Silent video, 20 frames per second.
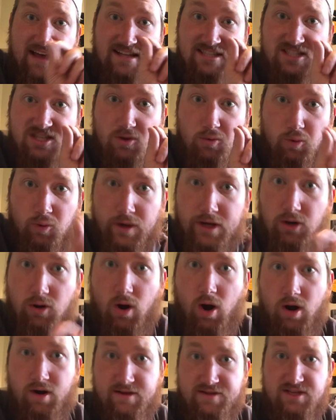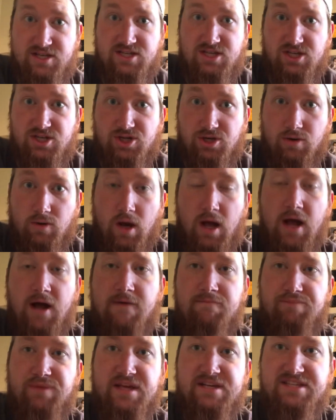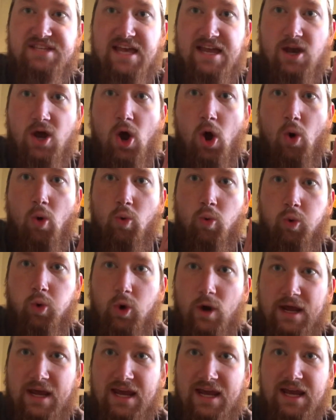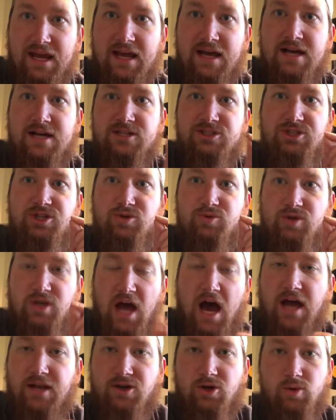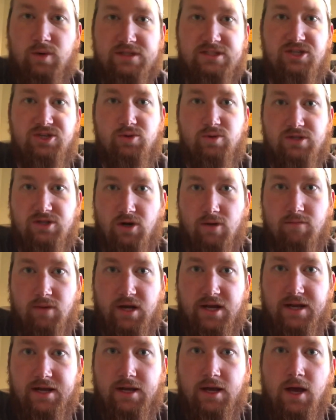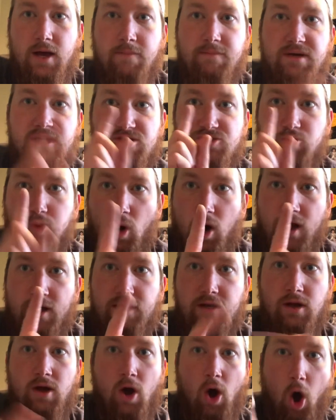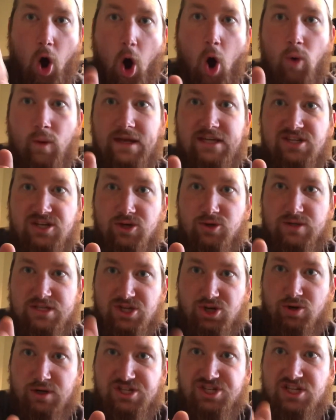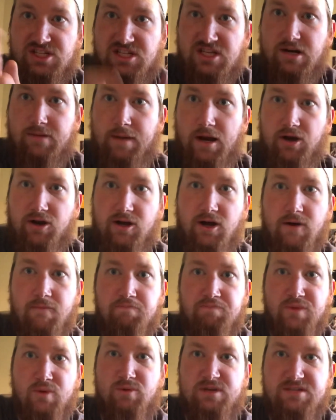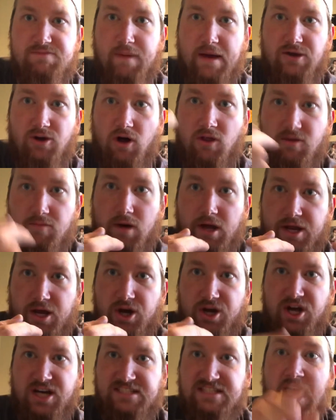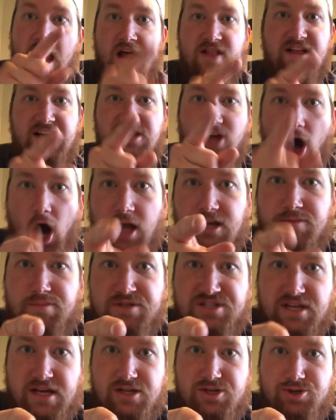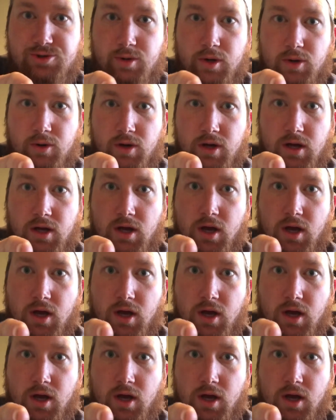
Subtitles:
that's the real heart of this issue, is that we do not know what to do with our money. Because one, all we do as Christians in America, we spend all the money on us. That's 100% true.